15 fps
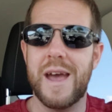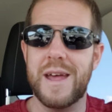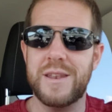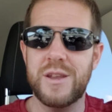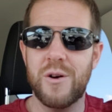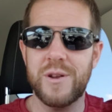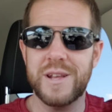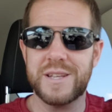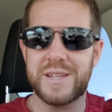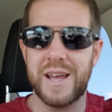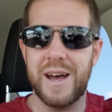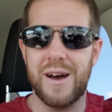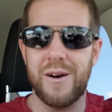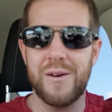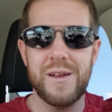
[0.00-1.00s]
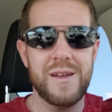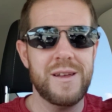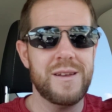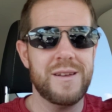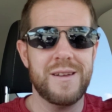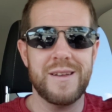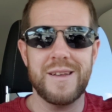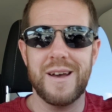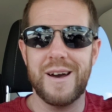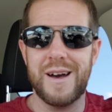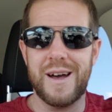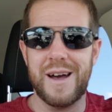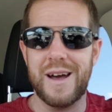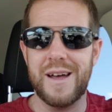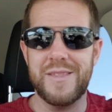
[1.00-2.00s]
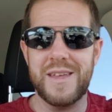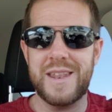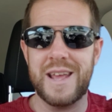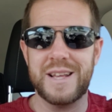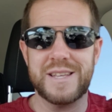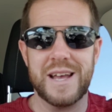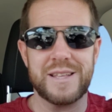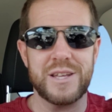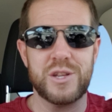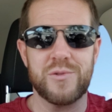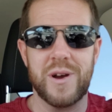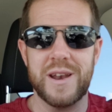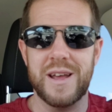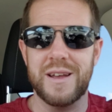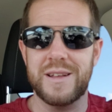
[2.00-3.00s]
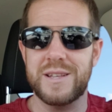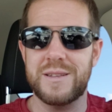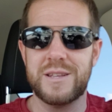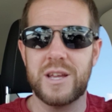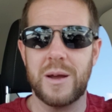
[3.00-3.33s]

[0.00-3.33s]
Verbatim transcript: And notice how they didn't exactly try to